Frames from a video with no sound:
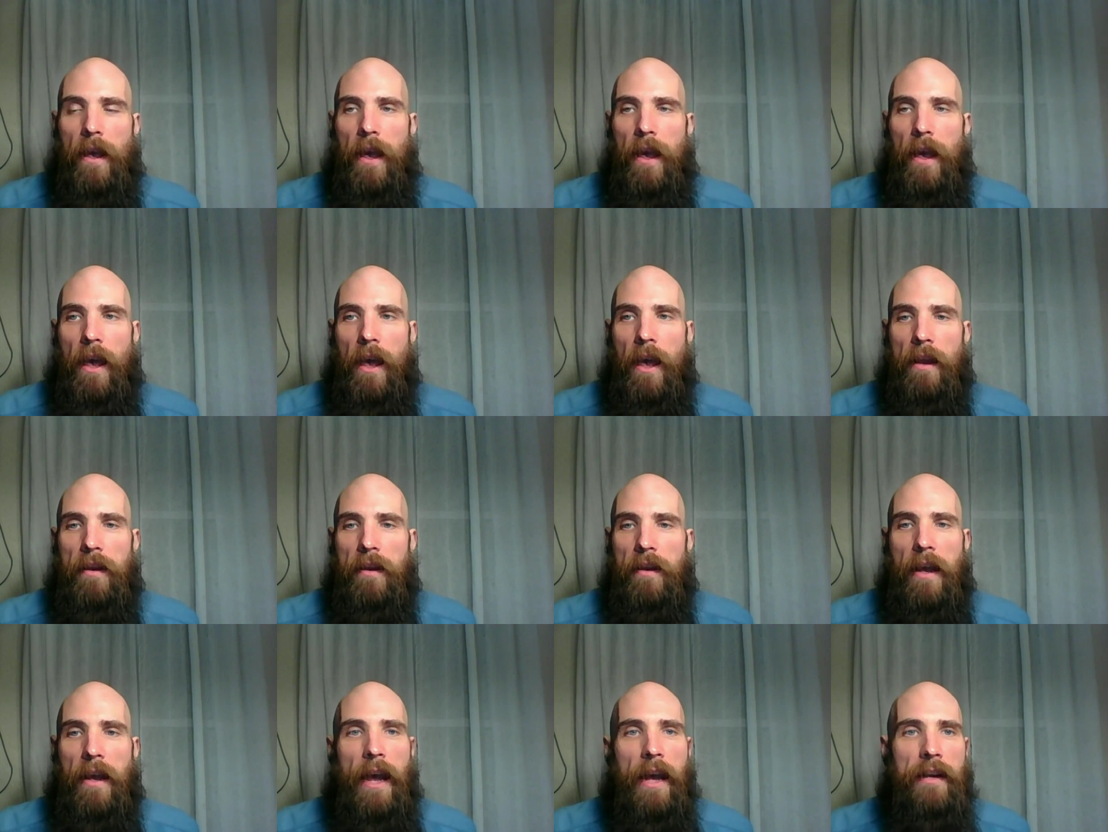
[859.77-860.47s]

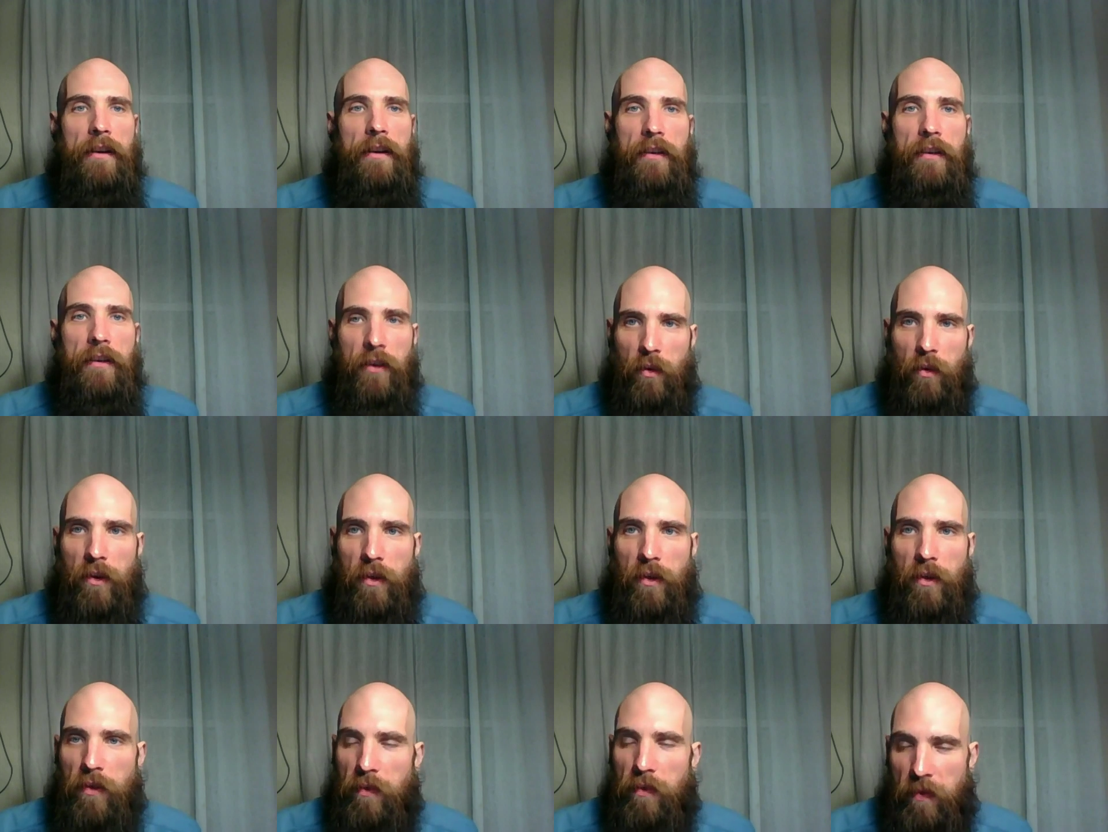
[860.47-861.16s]
And I had to deal
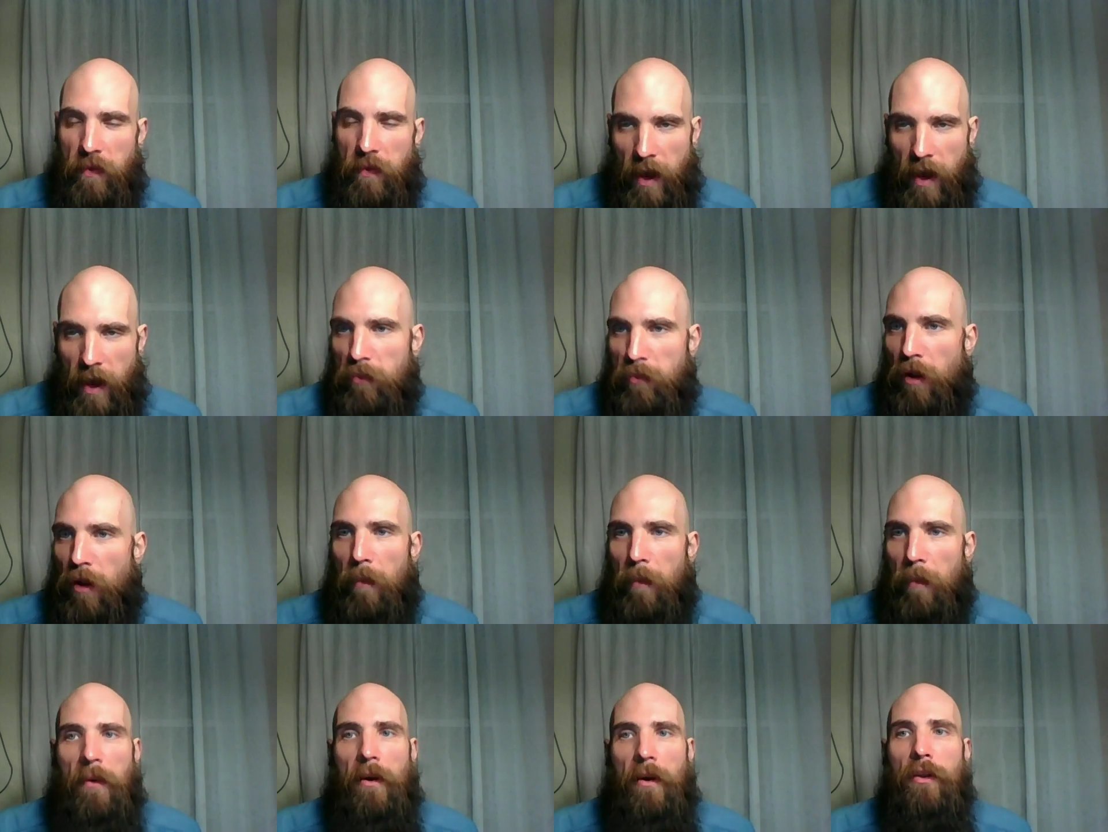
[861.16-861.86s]
with that
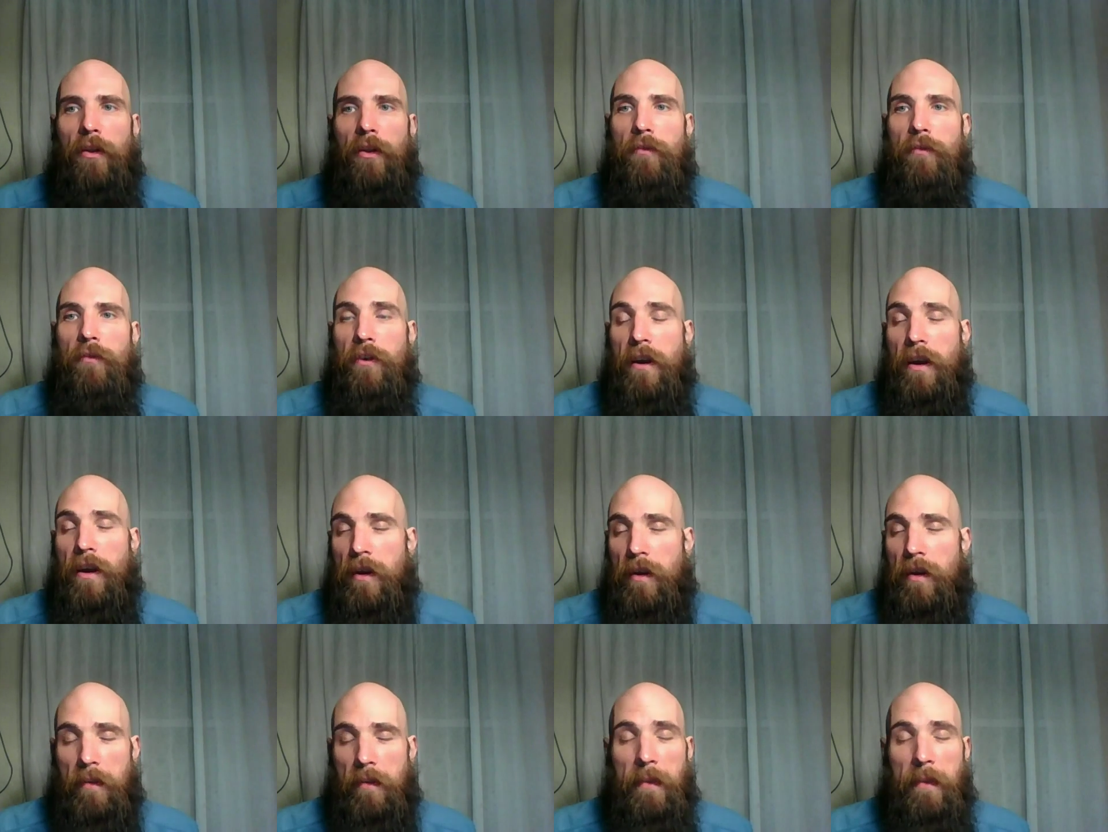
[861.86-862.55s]
problem all over
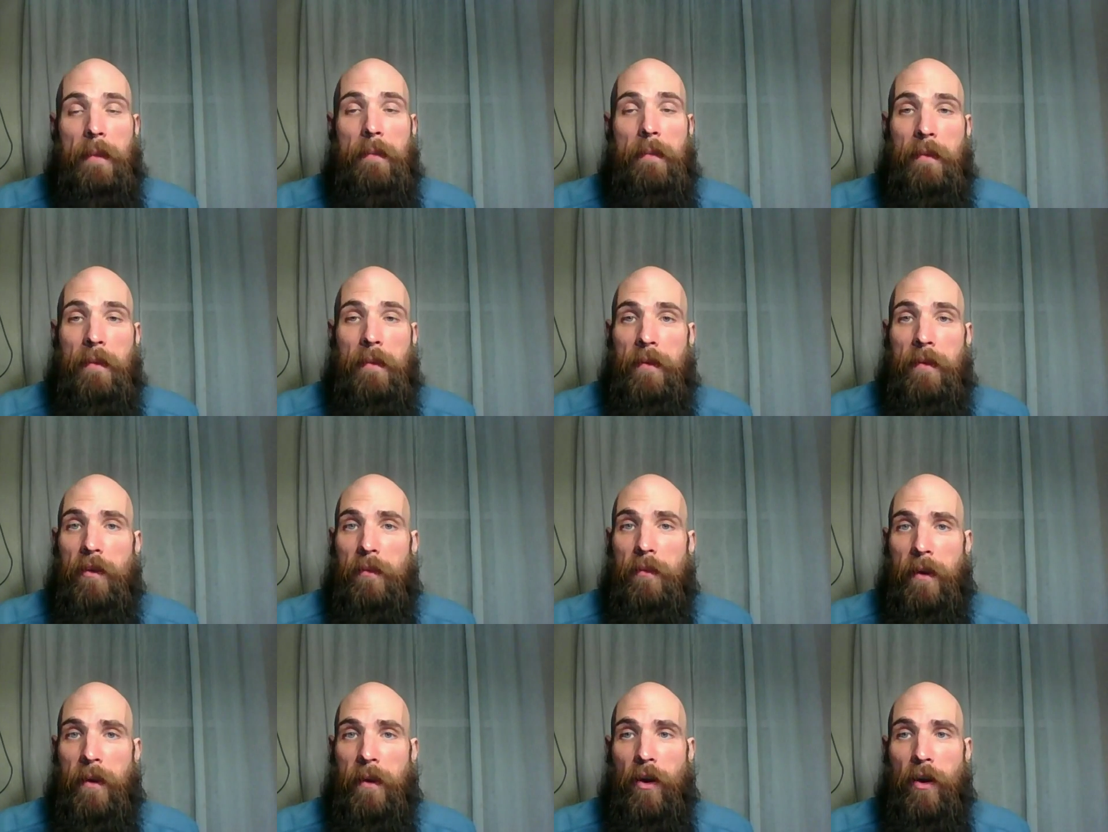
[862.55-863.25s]
again. It made me
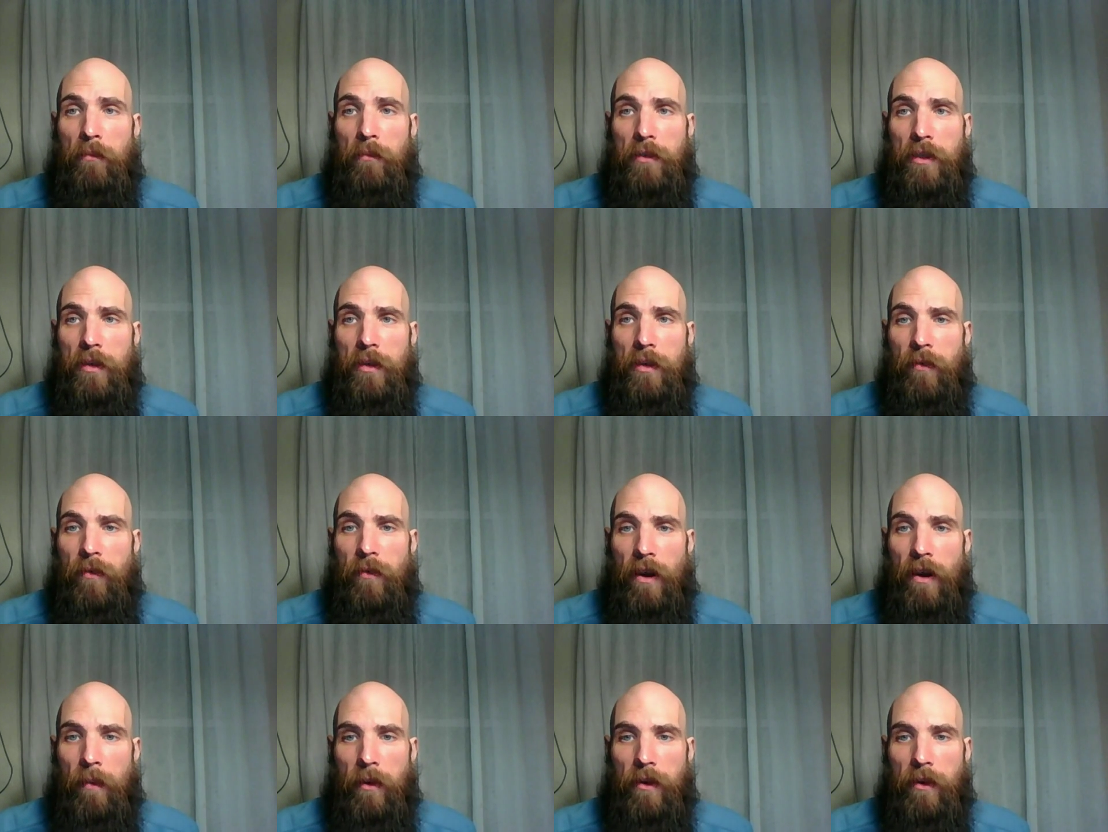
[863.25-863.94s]
miss my home gym
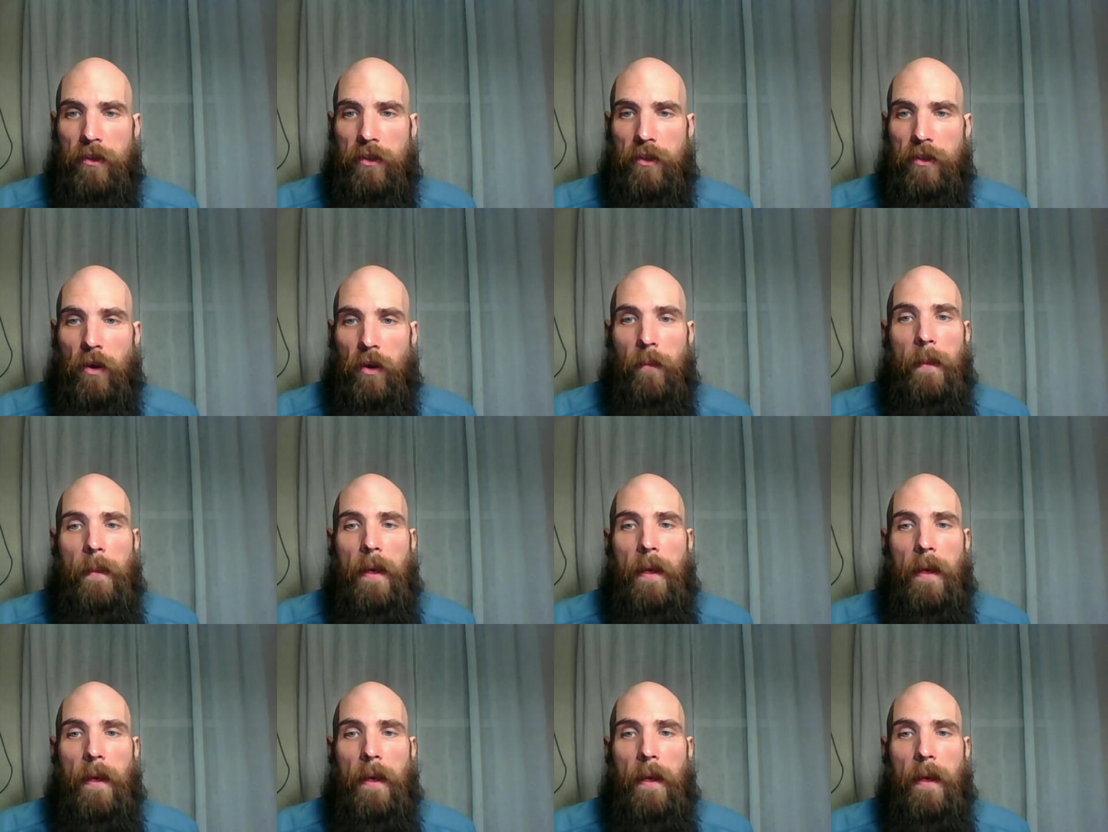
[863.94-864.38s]
very much so.